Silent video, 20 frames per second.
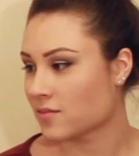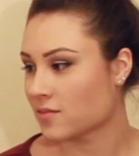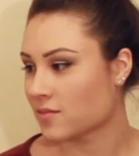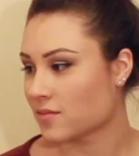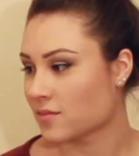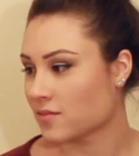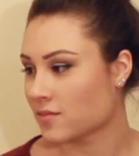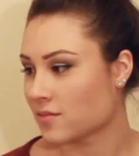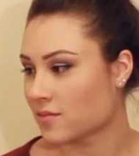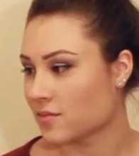
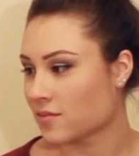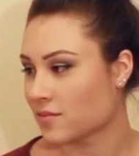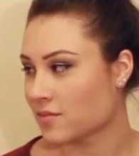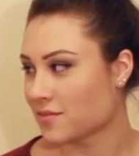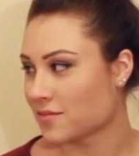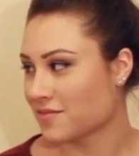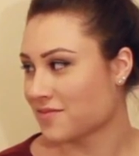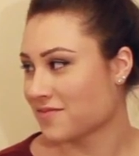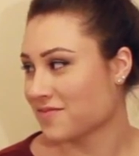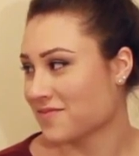
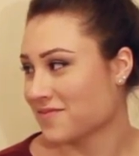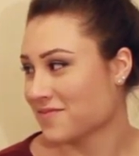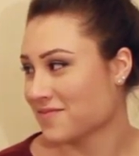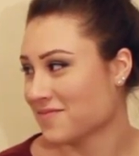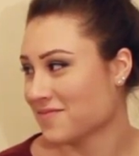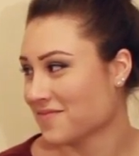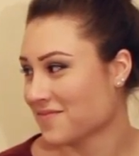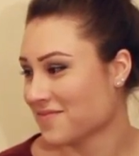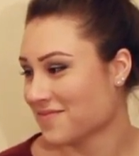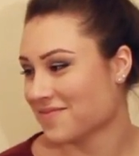
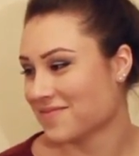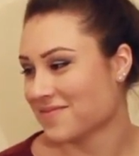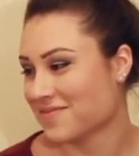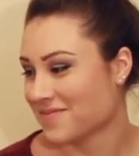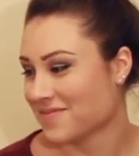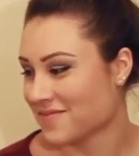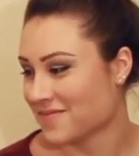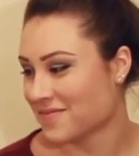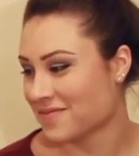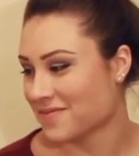
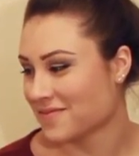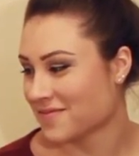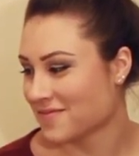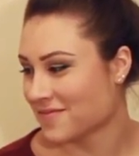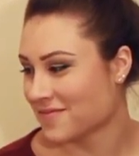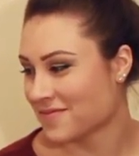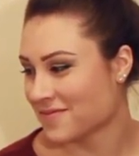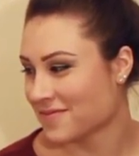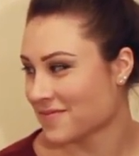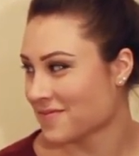
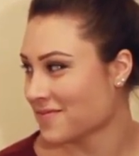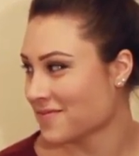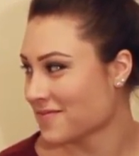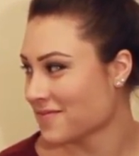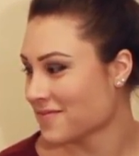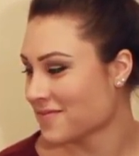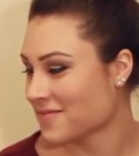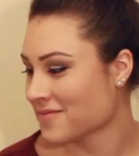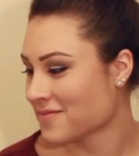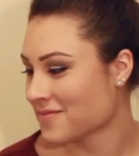
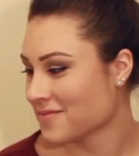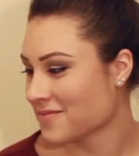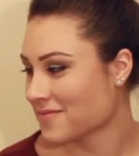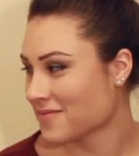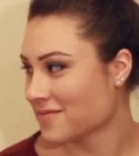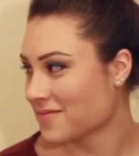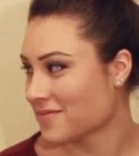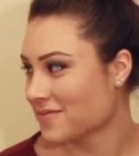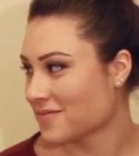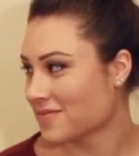
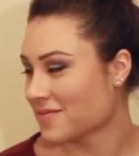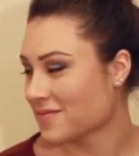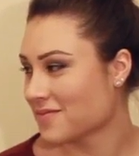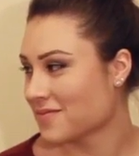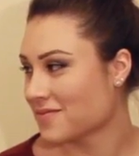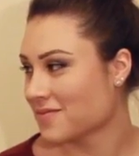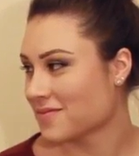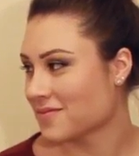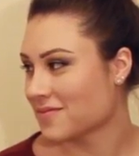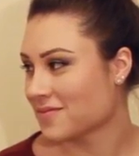
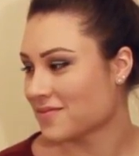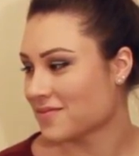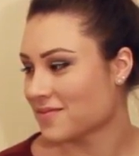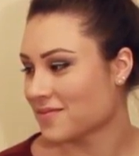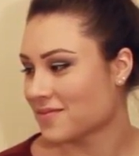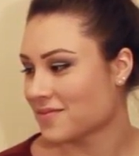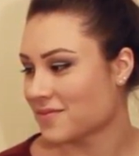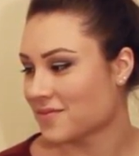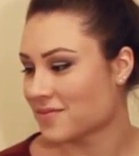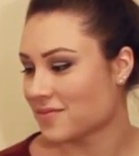
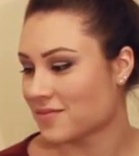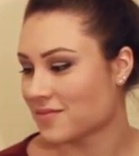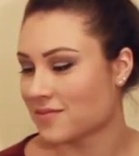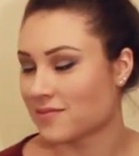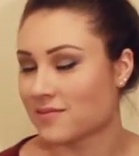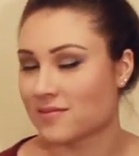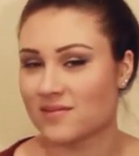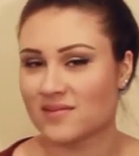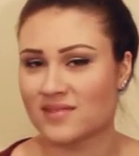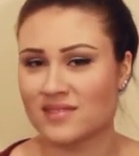
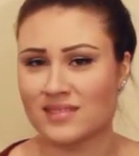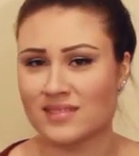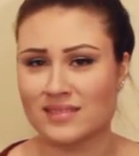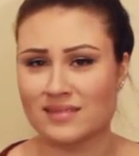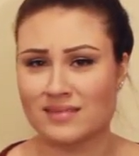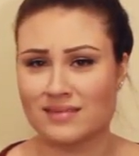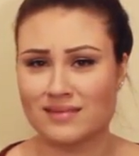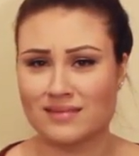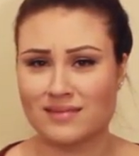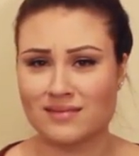
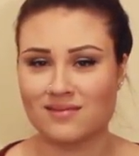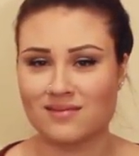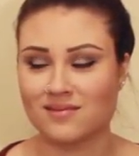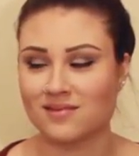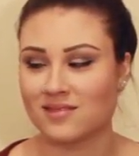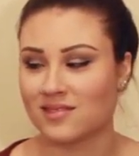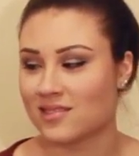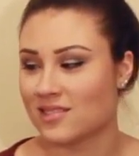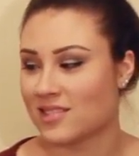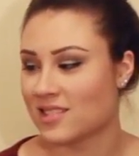
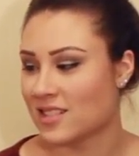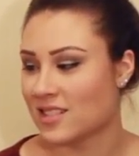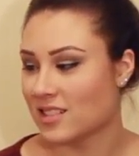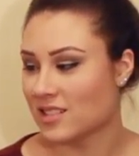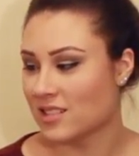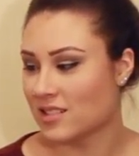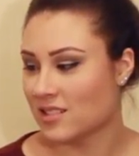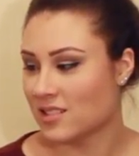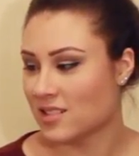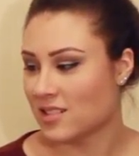[no speech]